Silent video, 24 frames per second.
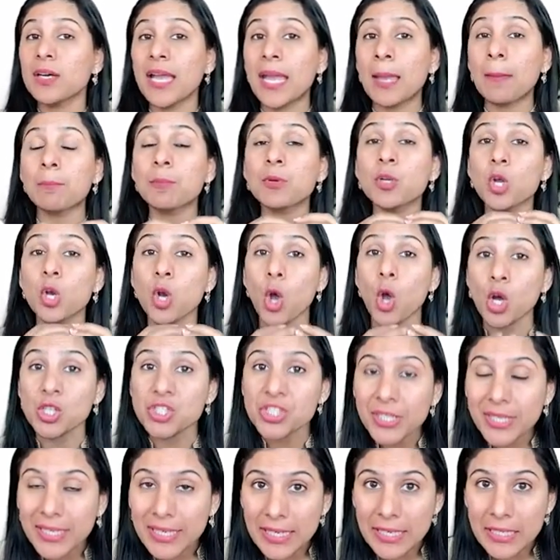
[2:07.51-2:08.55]

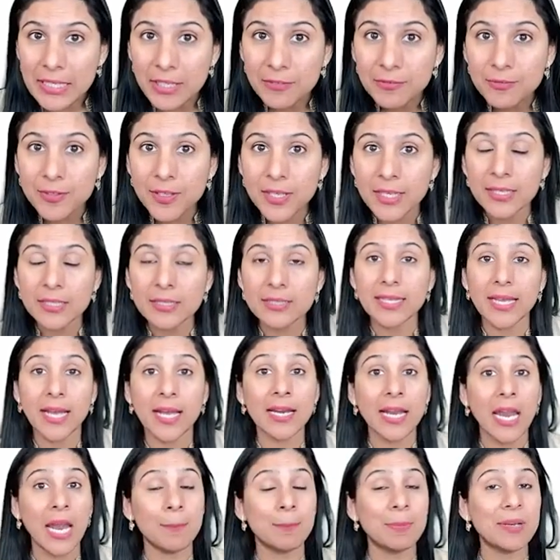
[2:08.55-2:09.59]
embryologically different, they
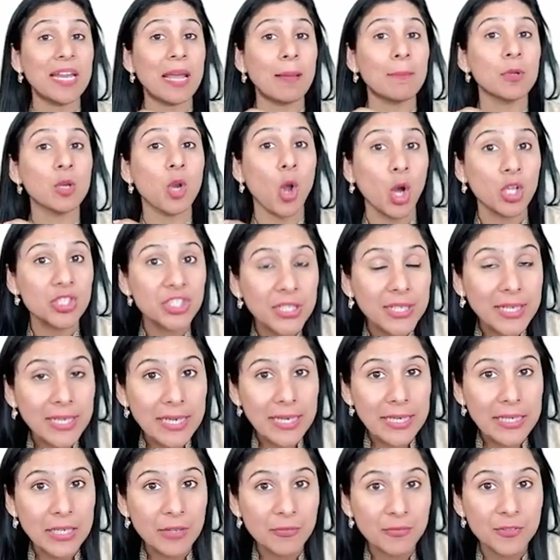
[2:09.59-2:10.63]
are
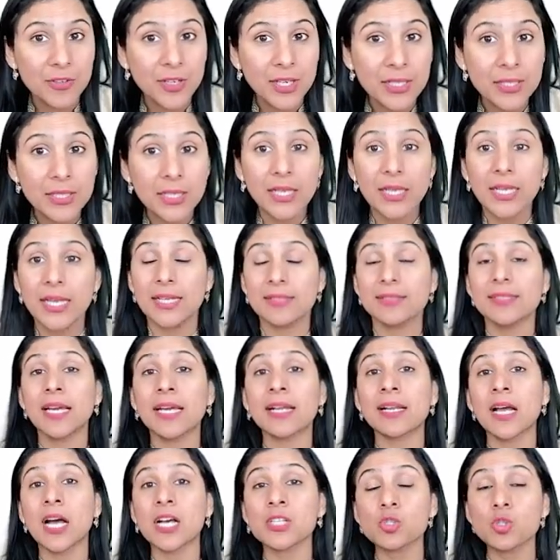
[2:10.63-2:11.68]
epidemiologically different,
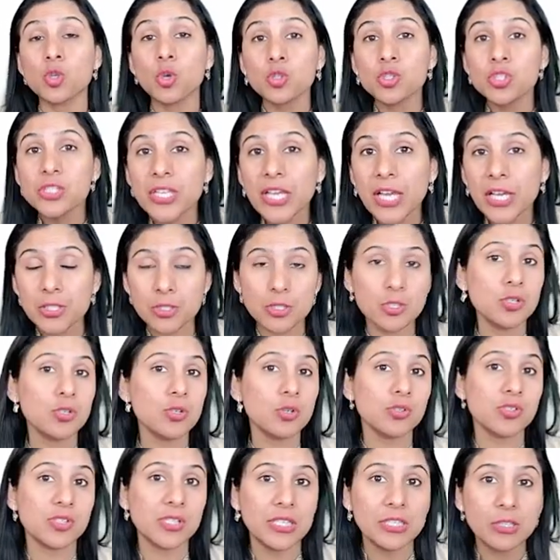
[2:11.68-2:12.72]
their association to
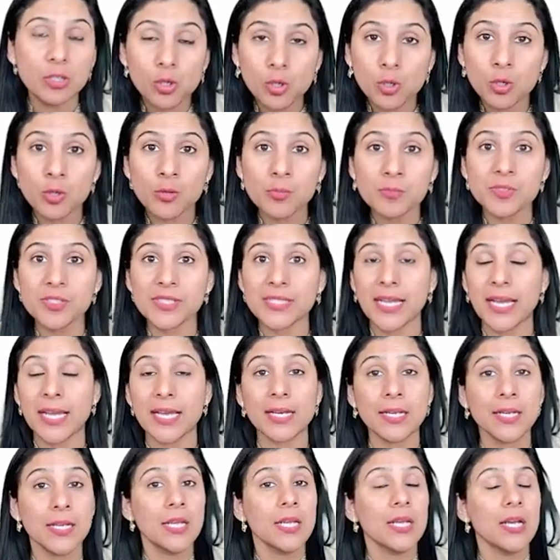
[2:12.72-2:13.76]
syndromes,
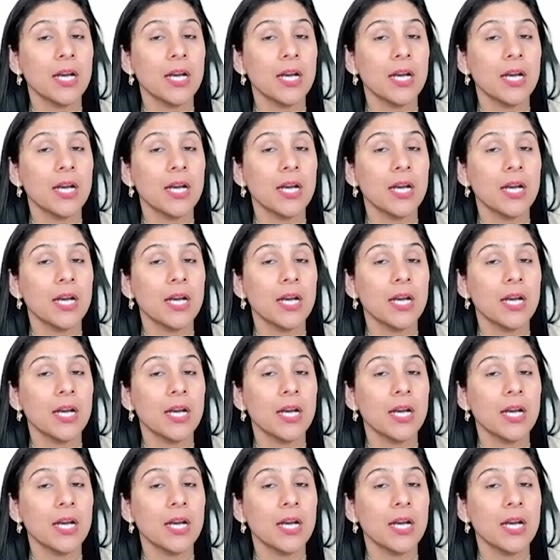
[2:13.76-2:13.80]
their,